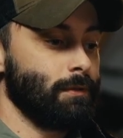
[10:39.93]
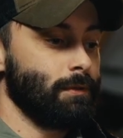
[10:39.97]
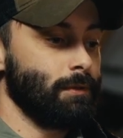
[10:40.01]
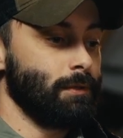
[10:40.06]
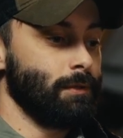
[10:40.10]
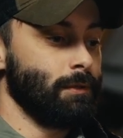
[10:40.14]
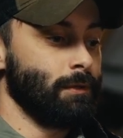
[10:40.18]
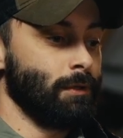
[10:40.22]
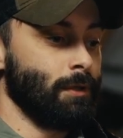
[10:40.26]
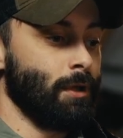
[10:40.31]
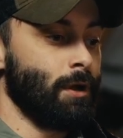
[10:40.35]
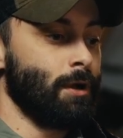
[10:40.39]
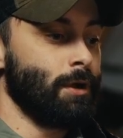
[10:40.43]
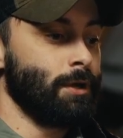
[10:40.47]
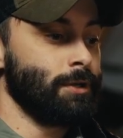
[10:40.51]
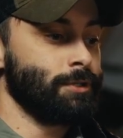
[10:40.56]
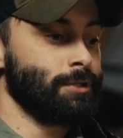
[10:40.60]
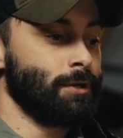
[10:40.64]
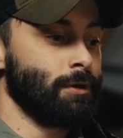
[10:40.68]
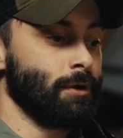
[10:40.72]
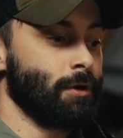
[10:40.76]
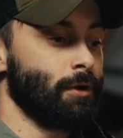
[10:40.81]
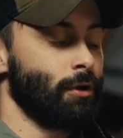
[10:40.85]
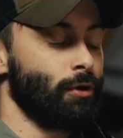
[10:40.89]

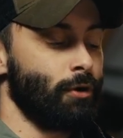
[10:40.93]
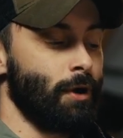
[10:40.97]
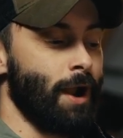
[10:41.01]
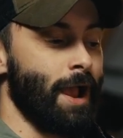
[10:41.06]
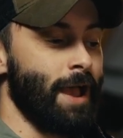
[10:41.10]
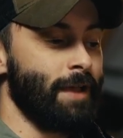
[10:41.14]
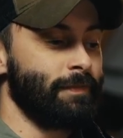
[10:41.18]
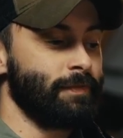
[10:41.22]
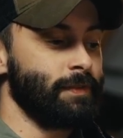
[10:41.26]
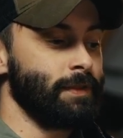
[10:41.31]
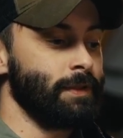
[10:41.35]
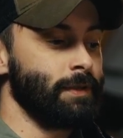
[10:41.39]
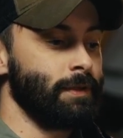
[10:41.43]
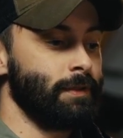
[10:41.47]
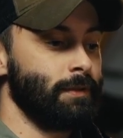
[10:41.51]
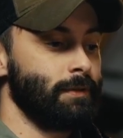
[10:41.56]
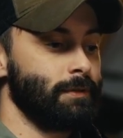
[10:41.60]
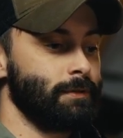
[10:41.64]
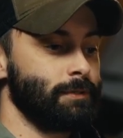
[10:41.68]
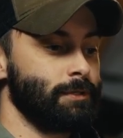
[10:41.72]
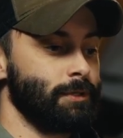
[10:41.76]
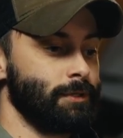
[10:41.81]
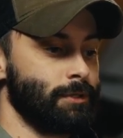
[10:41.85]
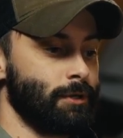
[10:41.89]
laws are crafted
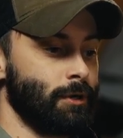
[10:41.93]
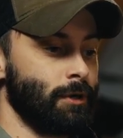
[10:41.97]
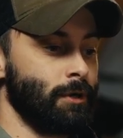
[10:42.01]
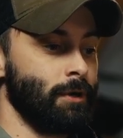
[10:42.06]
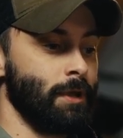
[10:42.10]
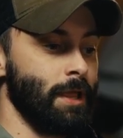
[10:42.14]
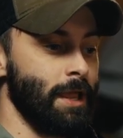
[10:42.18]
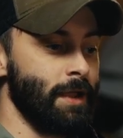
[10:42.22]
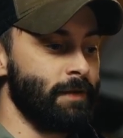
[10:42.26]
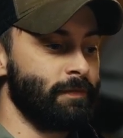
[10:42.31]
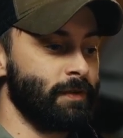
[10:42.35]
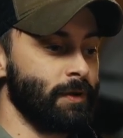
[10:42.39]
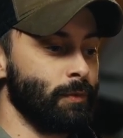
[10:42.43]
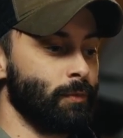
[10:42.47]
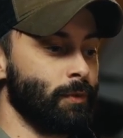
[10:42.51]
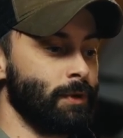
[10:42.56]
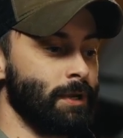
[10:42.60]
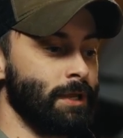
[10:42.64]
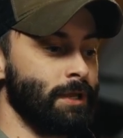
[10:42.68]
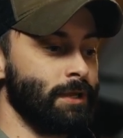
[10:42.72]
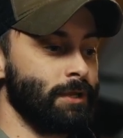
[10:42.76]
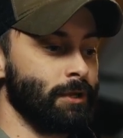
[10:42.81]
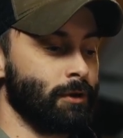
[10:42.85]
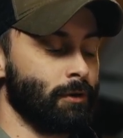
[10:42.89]
to turn
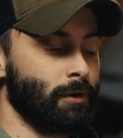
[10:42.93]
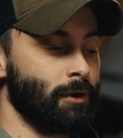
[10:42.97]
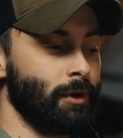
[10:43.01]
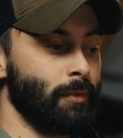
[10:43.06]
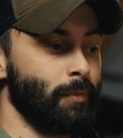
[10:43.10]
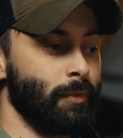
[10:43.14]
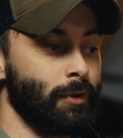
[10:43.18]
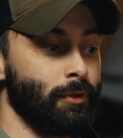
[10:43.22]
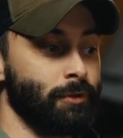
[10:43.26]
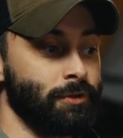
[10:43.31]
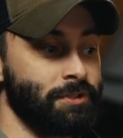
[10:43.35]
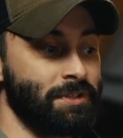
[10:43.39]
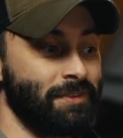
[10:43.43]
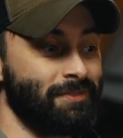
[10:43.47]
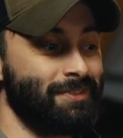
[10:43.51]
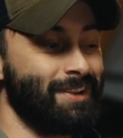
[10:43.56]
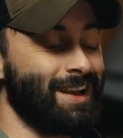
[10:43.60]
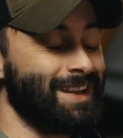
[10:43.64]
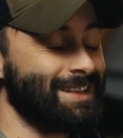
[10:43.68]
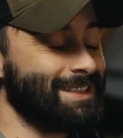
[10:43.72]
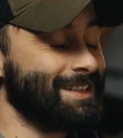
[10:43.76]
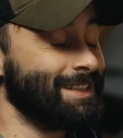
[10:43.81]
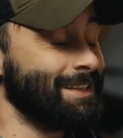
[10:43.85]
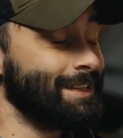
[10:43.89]
everyone into criminals, if
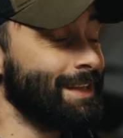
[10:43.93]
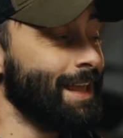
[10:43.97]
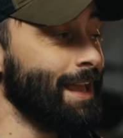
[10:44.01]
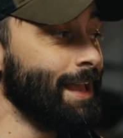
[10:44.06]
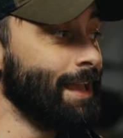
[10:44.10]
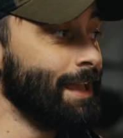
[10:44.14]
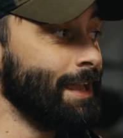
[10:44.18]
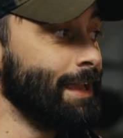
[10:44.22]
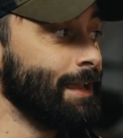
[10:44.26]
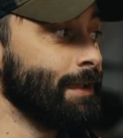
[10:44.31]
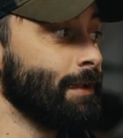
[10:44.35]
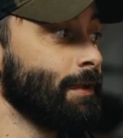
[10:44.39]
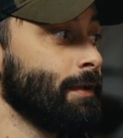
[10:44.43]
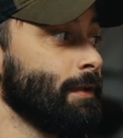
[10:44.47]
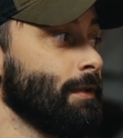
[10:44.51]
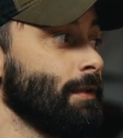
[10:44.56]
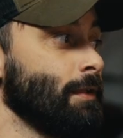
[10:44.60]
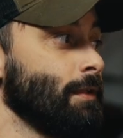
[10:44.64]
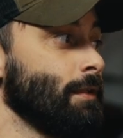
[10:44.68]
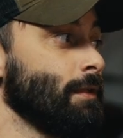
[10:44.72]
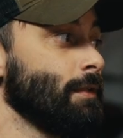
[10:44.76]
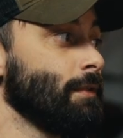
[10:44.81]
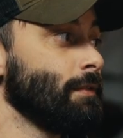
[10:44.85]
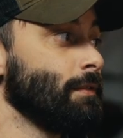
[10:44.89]
not today,
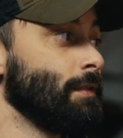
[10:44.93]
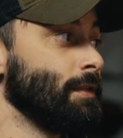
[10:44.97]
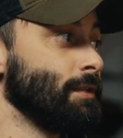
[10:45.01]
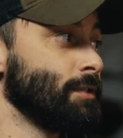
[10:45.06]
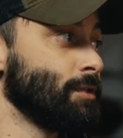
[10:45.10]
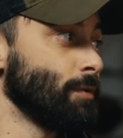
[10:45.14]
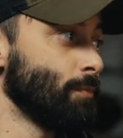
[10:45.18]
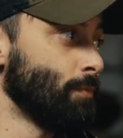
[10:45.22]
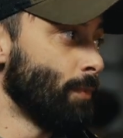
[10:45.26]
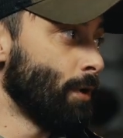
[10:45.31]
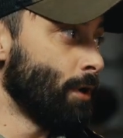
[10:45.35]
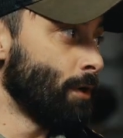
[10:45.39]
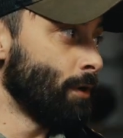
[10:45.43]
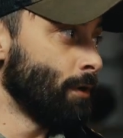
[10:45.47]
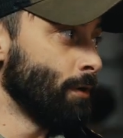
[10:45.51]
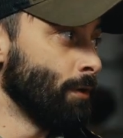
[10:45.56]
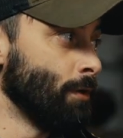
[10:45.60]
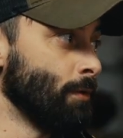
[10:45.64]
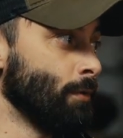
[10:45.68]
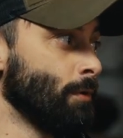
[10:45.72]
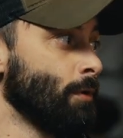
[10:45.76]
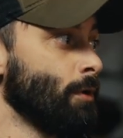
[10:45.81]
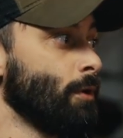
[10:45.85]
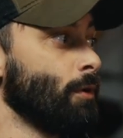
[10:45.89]
then
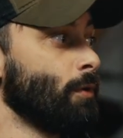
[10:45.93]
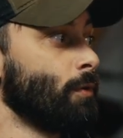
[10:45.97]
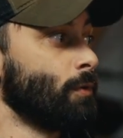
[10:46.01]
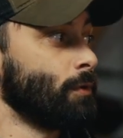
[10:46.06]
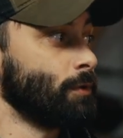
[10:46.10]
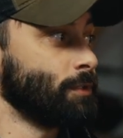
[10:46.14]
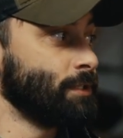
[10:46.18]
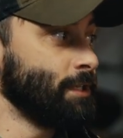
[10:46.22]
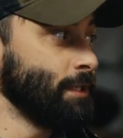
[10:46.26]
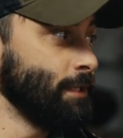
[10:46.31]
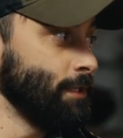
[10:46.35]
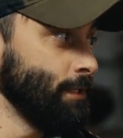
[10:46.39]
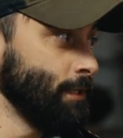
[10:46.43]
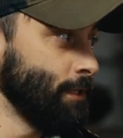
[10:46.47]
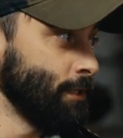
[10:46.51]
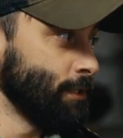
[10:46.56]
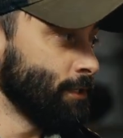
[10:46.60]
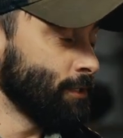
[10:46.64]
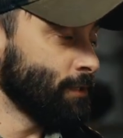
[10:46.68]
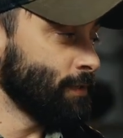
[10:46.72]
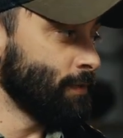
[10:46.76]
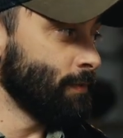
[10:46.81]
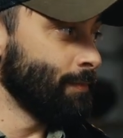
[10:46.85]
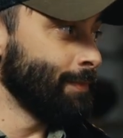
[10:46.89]
tomorrow or 10
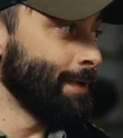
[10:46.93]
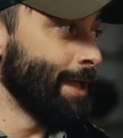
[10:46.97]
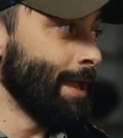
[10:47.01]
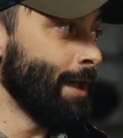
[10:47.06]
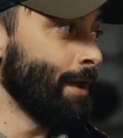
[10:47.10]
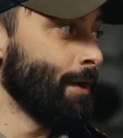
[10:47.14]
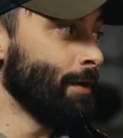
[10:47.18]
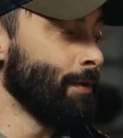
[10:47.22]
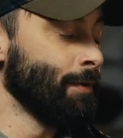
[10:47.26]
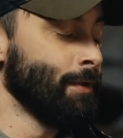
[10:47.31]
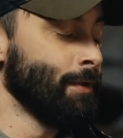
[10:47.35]
years from now.